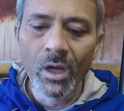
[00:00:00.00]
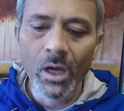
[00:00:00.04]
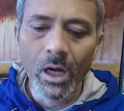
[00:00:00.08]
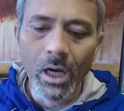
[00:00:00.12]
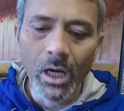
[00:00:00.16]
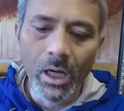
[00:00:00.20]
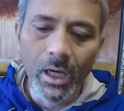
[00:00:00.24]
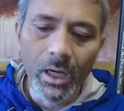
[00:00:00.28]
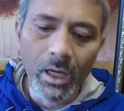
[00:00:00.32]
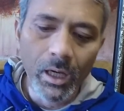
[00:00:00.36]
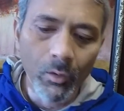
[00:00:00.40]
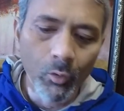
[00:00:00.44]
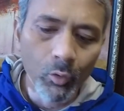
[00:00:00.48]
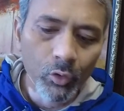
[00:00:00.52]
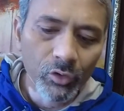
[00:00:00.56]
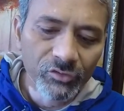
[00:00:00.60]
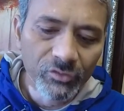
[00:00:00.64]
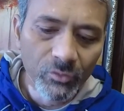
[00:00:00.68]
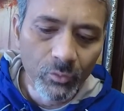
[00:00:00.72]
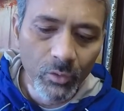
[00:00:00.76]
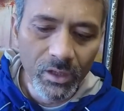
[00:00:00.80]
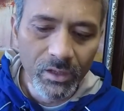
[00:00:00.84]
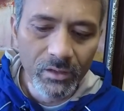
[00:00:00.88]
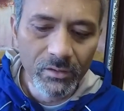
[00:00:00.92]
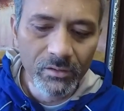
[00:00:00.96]
uh, I
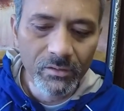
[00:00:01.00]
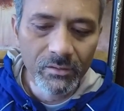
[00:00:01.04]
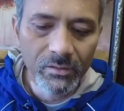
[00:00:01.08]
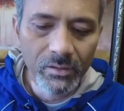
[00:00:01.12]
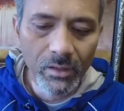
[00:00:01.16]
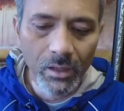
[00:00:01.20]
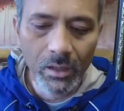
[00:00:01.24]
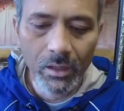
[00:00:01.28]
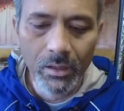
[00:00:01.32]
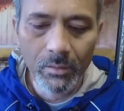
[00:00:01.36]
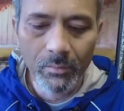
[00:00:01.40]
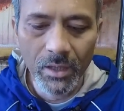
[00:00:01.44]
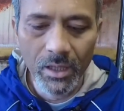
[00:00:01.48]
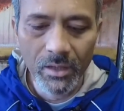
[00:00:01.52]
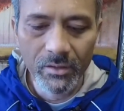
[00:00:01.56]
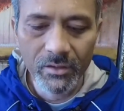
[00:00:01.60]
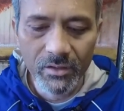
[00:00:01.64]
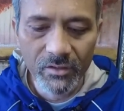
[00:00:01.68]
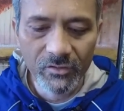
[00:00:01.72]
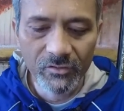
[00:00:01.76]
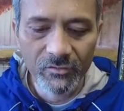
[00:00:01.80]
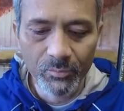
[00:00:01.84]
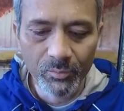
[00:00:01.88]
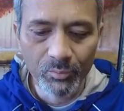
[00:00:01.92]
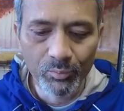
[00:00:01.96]
also wanted to talk about
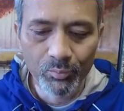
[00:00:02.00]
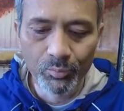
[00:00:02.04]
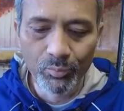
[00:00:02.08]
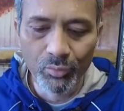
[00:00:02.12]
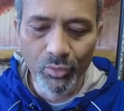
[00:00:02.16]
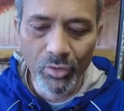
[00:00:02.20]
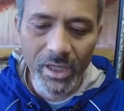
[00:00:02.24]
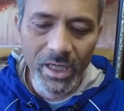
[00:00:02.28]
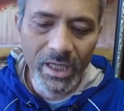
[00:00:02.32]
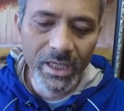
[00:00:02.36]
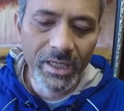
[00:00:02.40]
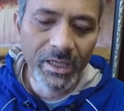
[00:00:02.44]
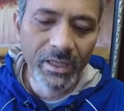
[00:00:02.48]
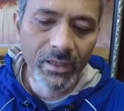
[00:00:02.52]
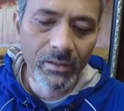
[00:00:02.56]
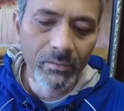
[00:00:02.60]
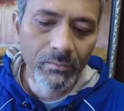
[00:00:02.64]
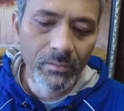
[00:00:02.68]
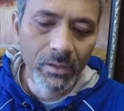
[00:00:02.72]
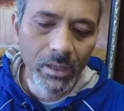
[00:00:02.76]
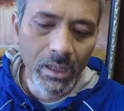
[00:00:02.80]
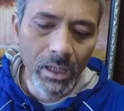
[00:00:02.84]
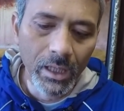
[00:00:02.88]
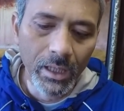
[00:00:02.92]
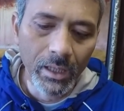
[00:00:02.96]
this
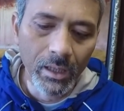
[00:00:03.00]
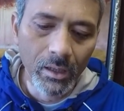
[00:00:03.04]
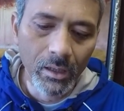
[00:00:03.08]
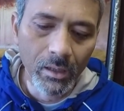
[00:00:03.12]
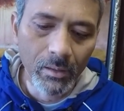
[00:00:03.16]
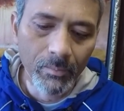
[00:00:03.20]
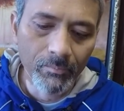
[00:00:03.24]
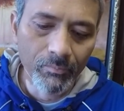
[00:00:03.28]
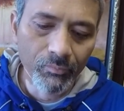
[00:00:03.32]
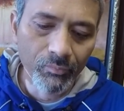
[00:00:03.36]
branding uh,